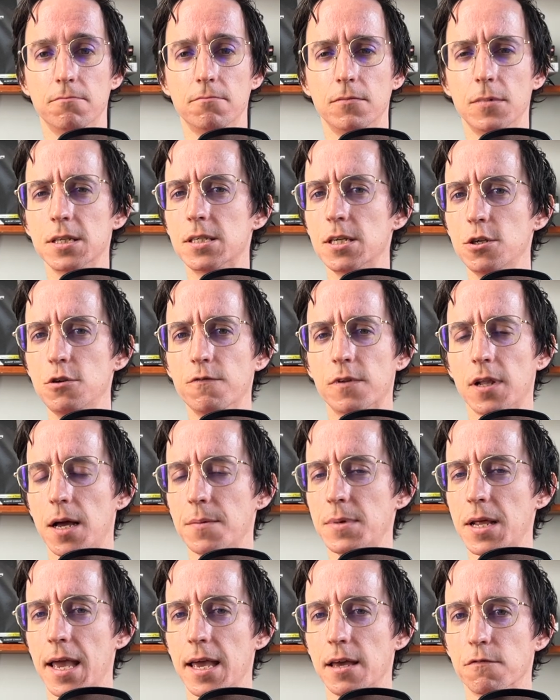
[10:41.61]
Let's say you've climbed
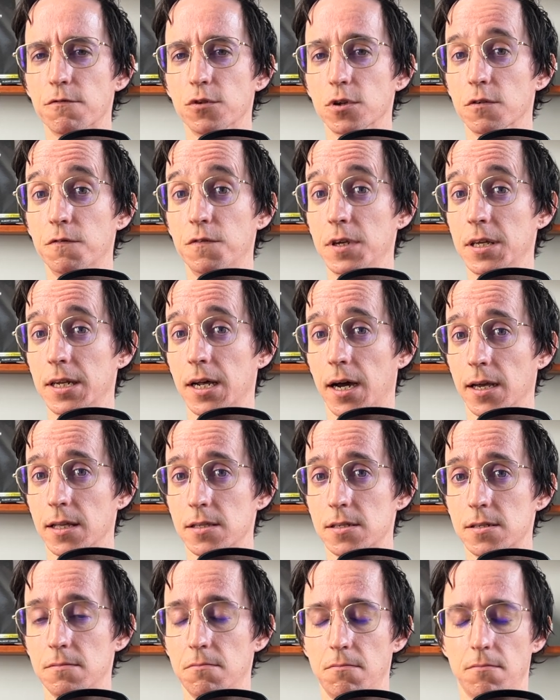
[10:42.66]
a handful of
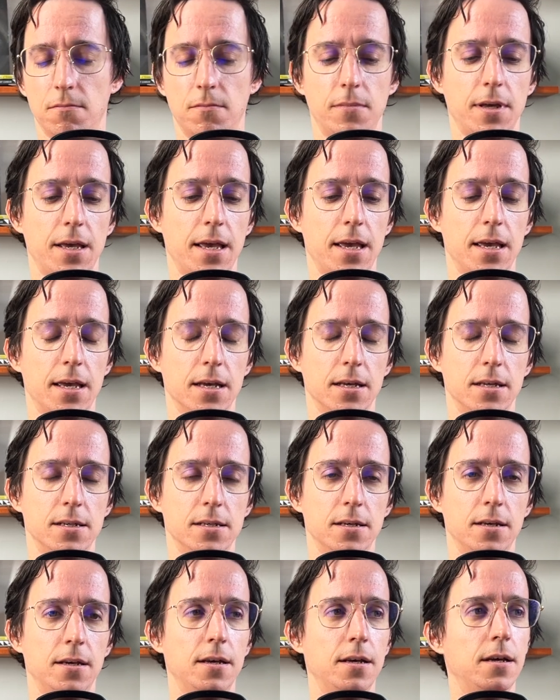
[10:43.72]
V9s, and
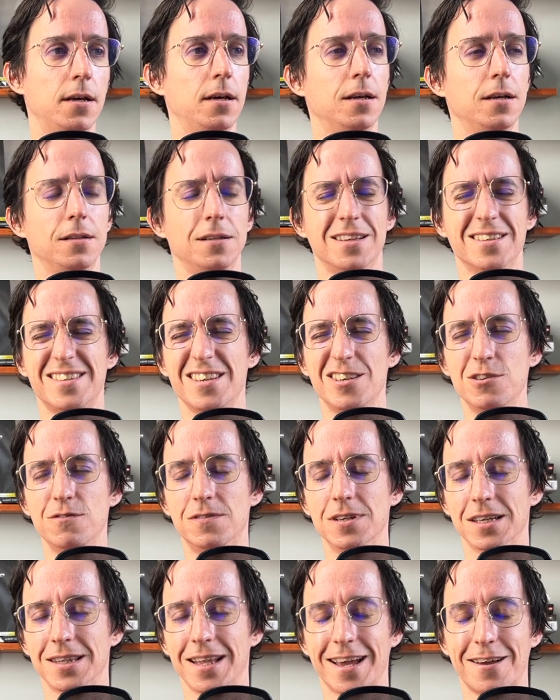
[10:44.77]
let's say you've
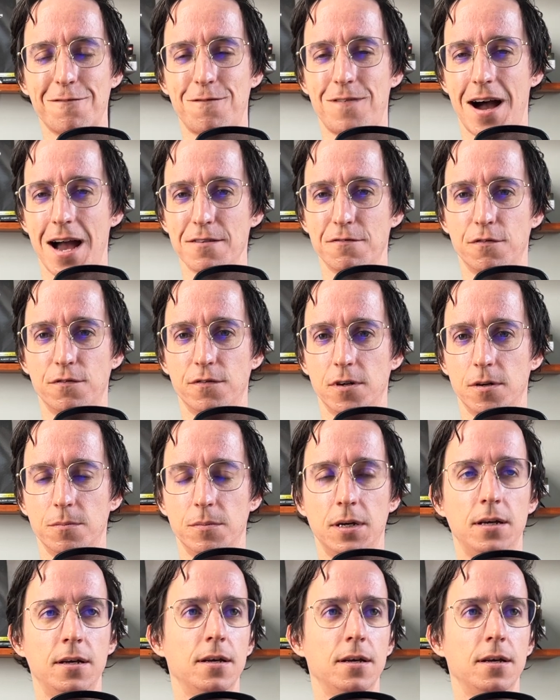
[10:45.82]
done like 5 of them.